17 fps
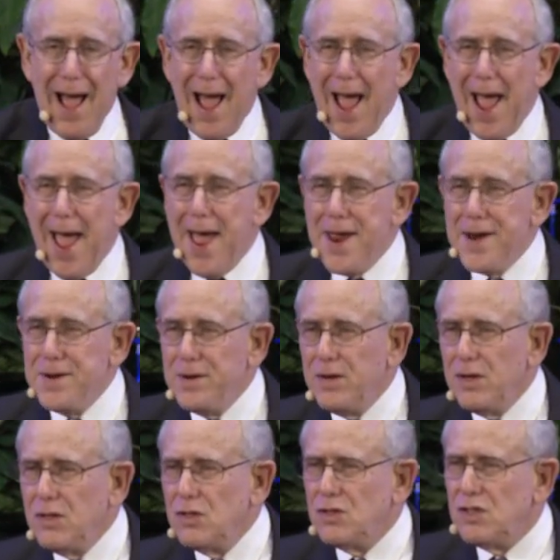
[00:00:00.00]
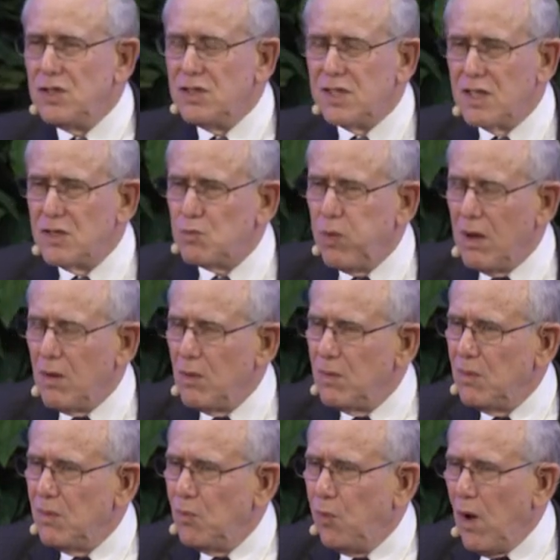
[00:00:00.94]
And she said, well,
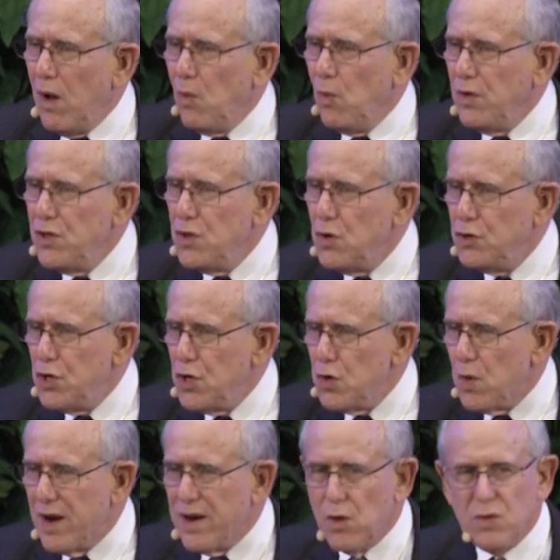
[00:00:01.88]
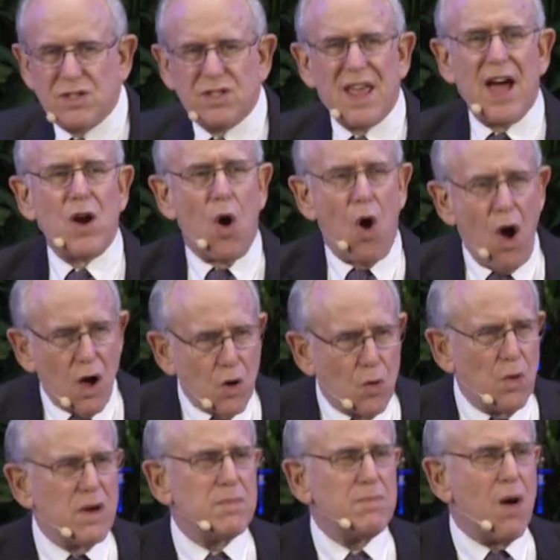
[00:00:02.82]
what will you do? And it was that
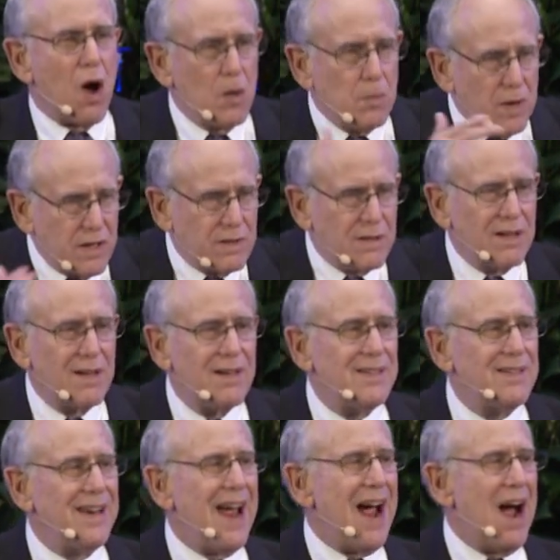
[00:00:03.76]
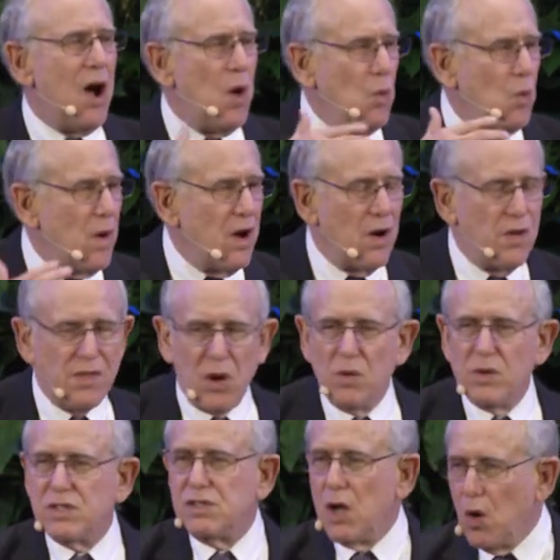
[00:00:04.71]
awkward moment now where there
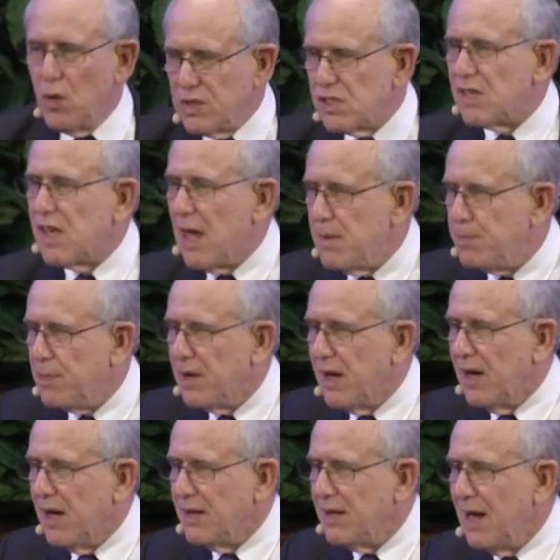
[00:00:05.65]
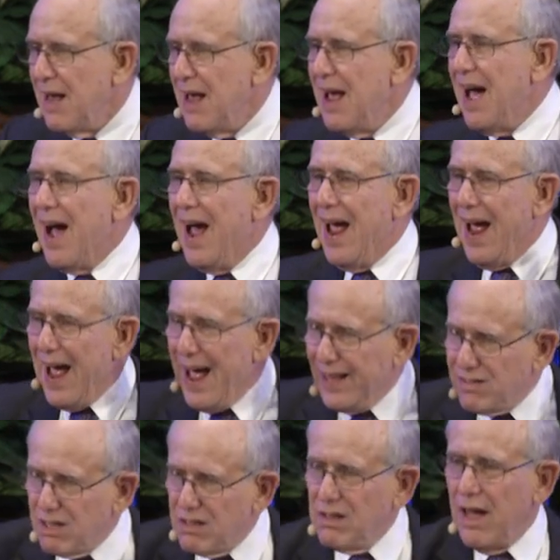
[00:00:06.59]
was no escaping it. I
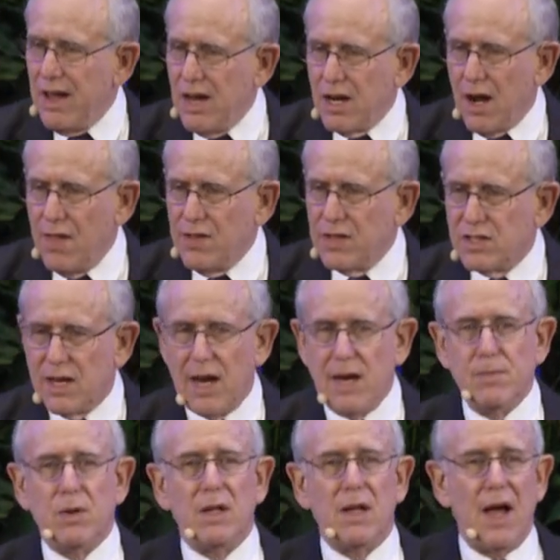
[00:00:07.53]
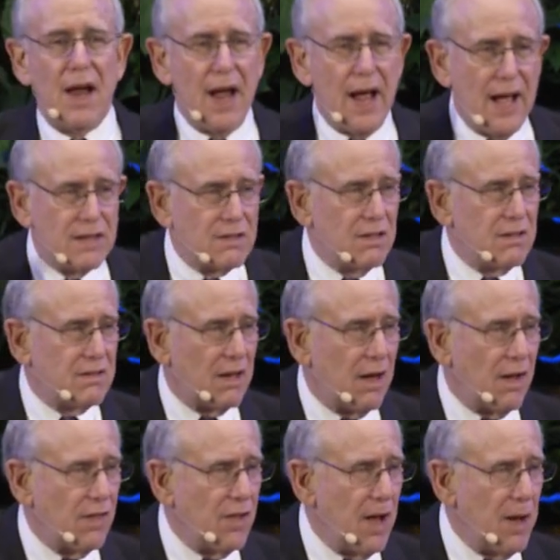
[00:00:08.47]
had to lay it on the table. I had to
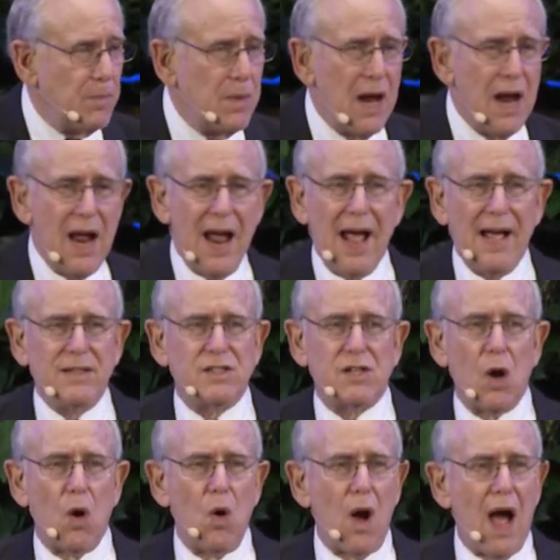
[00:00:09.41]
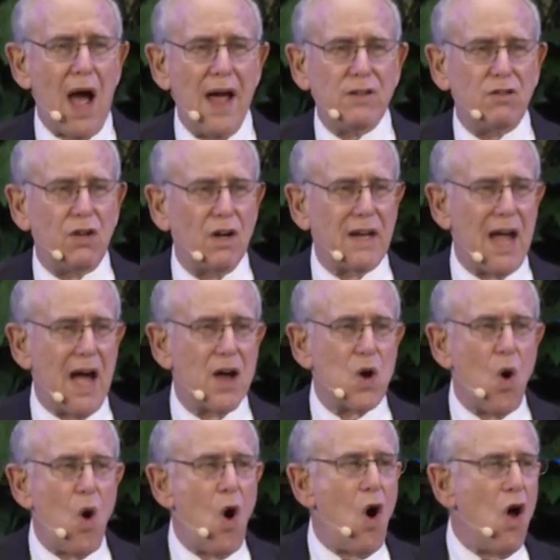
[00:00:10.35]
tell them. And so I took
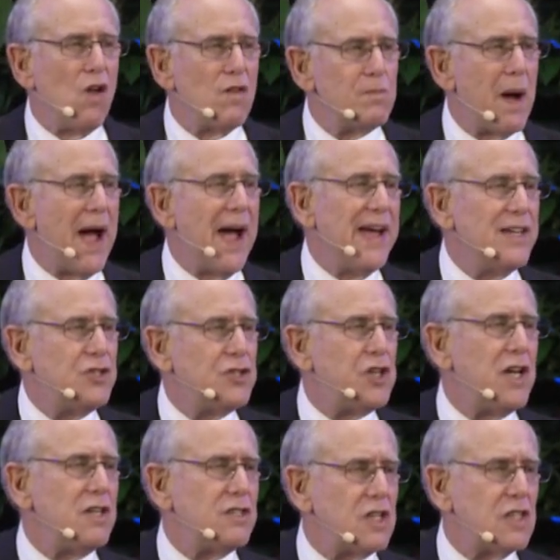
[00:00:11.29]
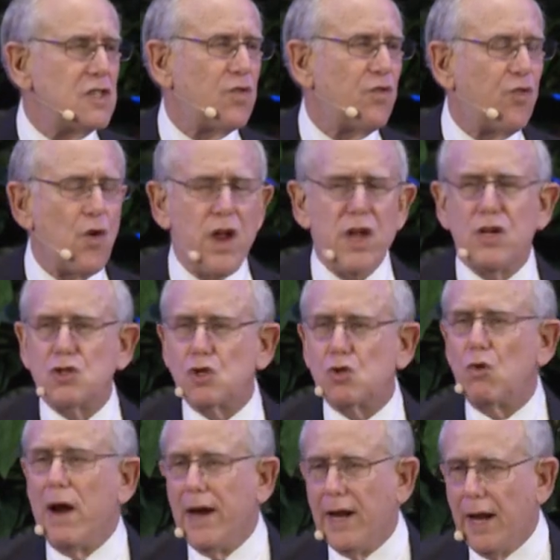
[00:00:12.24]
out all my Jesus freak
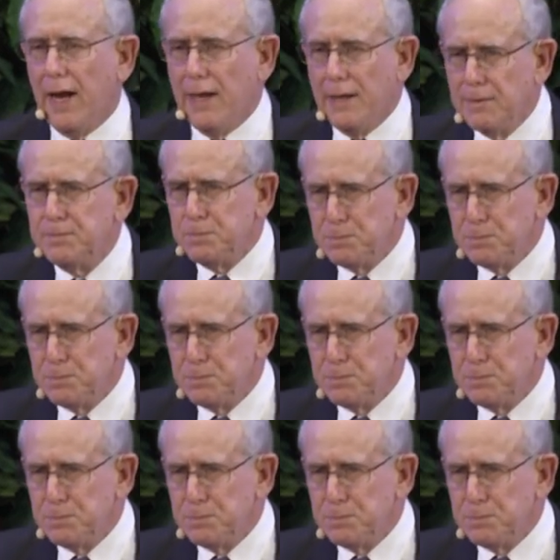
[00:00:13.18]
training.